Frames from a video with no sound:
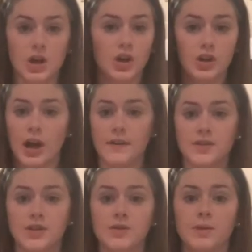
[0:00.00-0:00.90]
All you'll
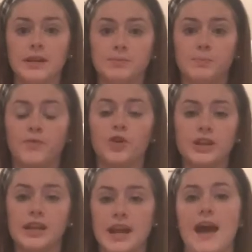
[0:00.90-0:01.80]
have to do is fold
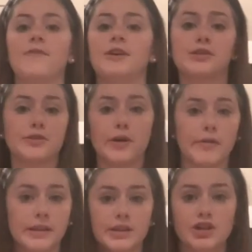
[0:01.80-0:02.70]
it in half and throw
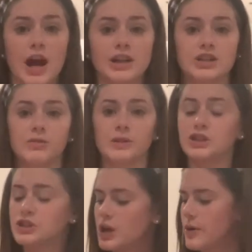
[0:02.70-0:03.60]
it in the trash. It'll be
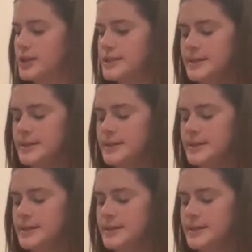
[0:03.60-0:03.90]
so easy.